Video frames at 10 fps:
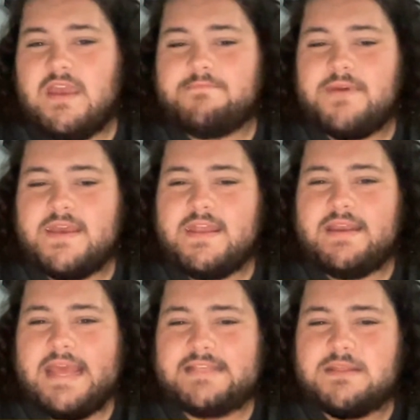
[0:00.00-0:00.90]
And
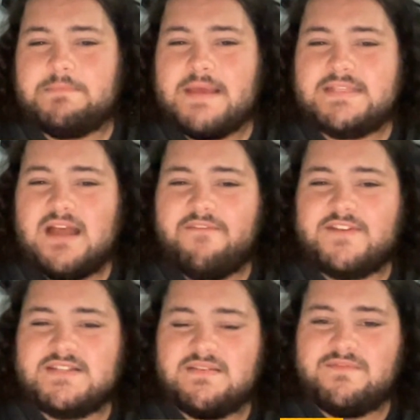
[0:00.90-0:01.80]
Pitt has the best
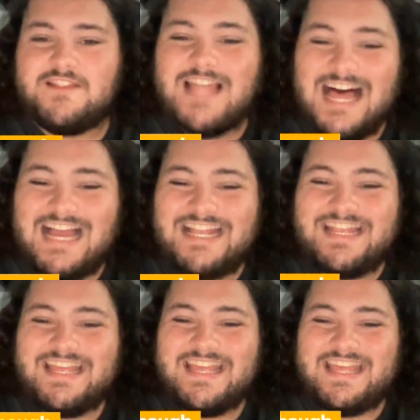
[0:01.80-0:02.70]
offensive
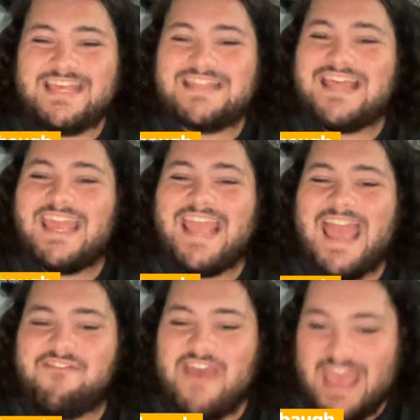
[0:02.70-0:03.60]
line they
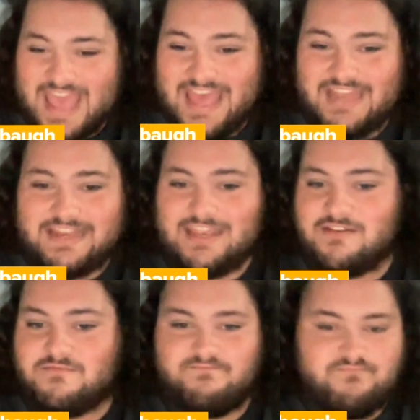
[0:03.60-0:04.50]
have had
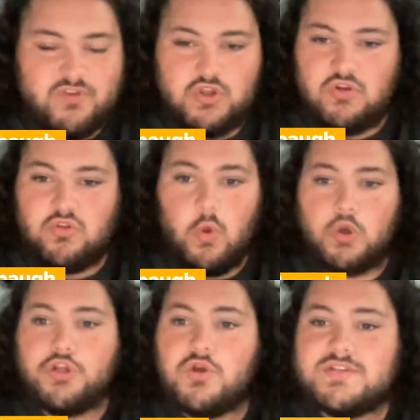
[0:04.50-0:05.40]
in
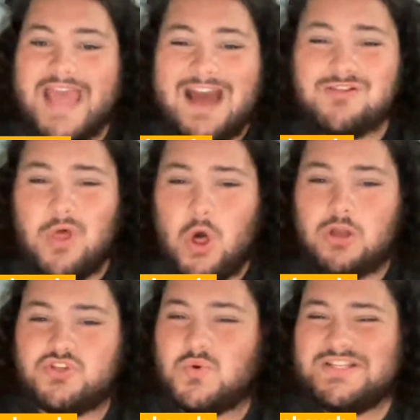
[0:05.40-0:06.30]
Lord knows how
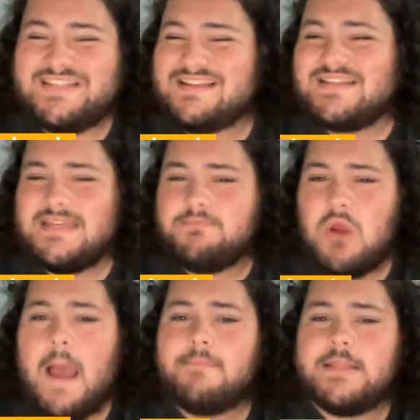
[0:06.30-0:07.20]
long, 2016
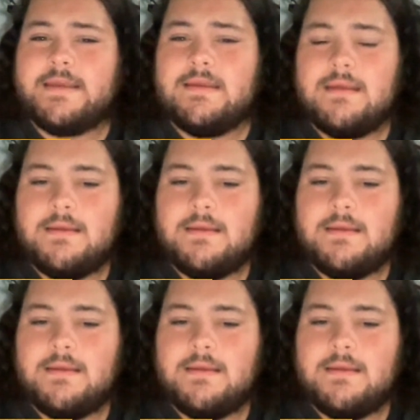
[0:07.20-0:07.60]
probably.